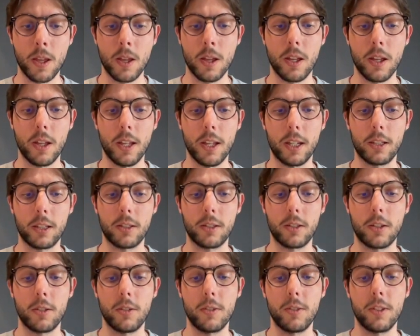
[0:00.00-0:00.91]

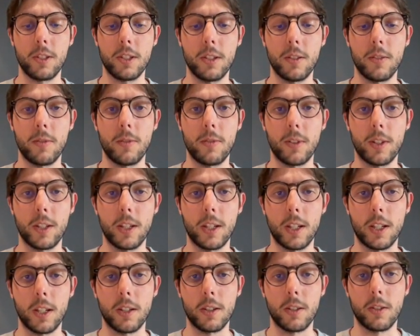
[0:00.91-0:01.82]
exclusive
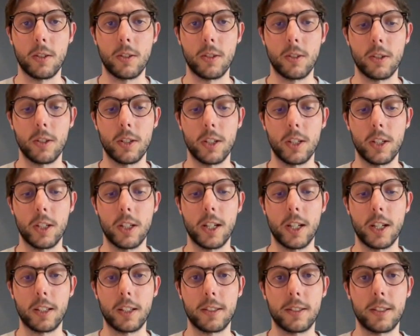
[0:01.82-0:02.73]
and early
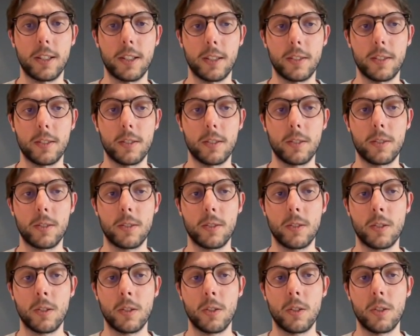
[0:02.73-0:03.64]
access
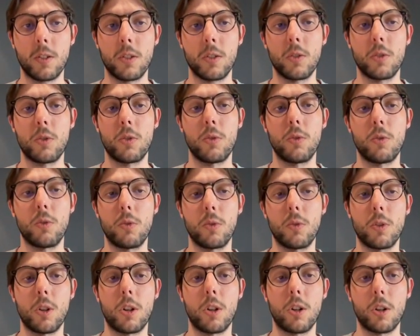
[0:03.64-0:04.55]
to
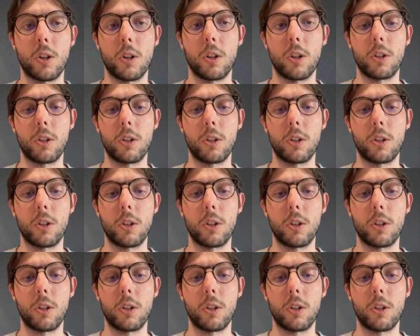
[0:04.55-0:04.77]
our